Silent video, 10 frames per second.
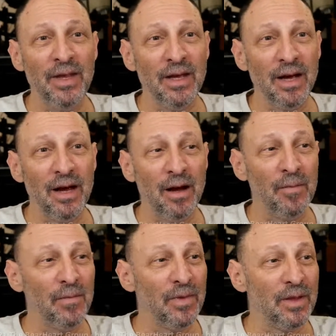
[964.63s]

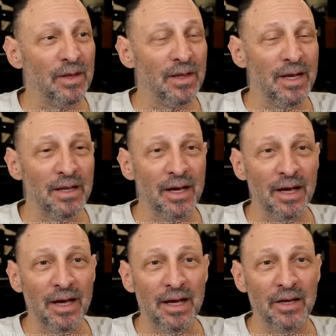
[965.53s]
Leela
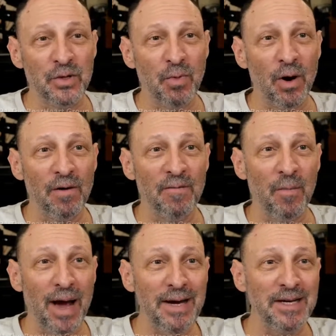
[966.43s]
is part of
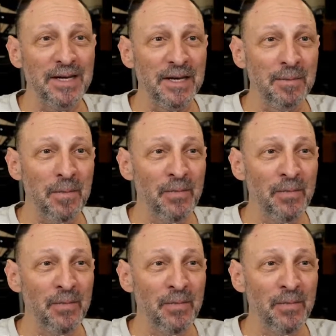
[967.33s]
my team,